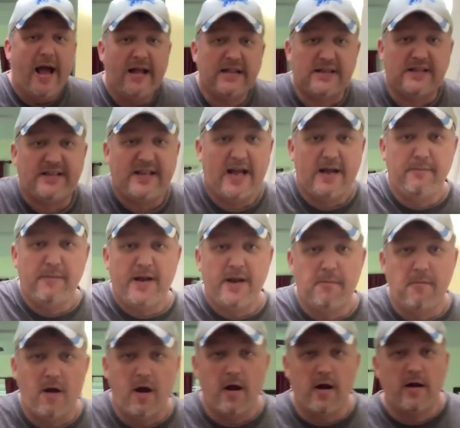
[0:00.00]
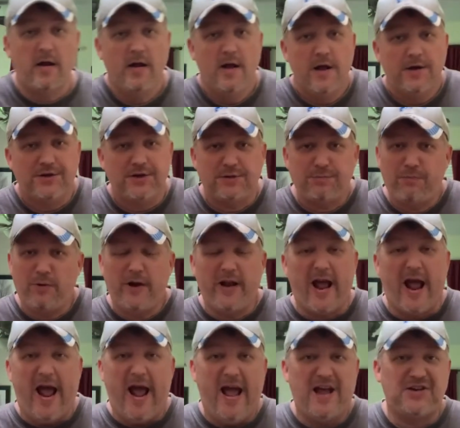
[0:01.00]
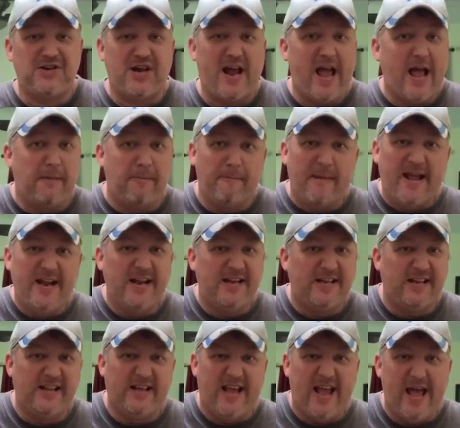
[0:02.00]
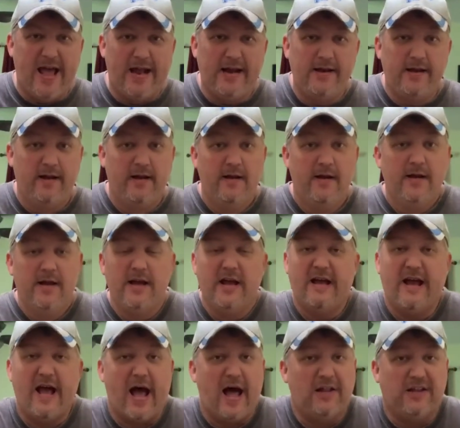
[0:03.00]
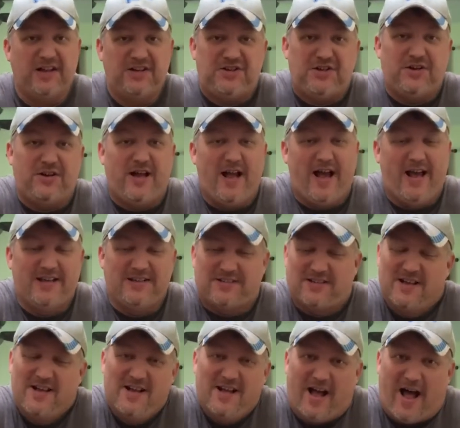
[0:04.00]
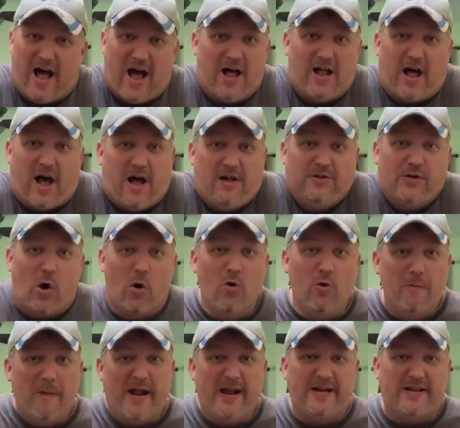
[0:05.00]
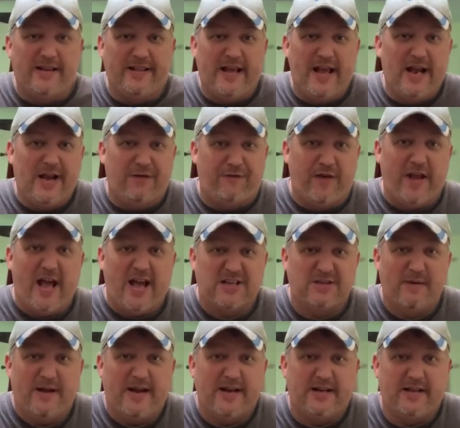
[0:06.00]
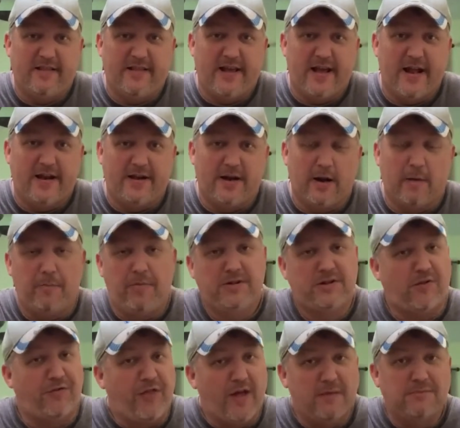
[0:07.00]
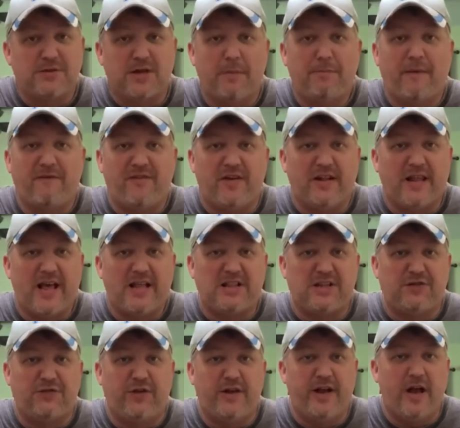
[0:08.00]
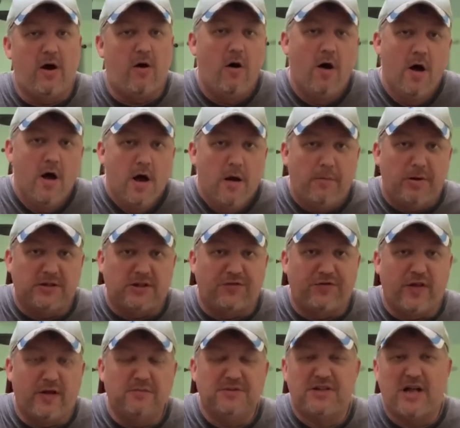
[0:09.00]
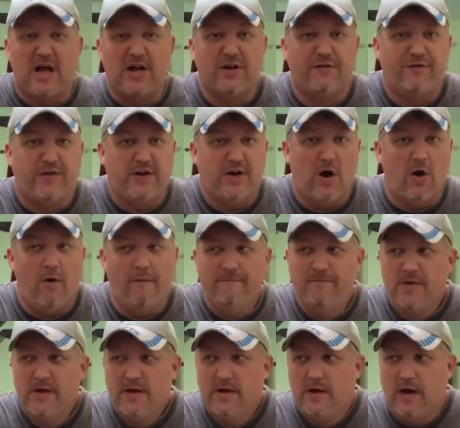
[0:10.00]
at the 10-minute mark, just put a hashtag, made it to the end. I'll let you guys, I'll know who made it to the end if you guys made it to the end here. Put the thumbs up if you like this video. Put the thumbs down if you don't.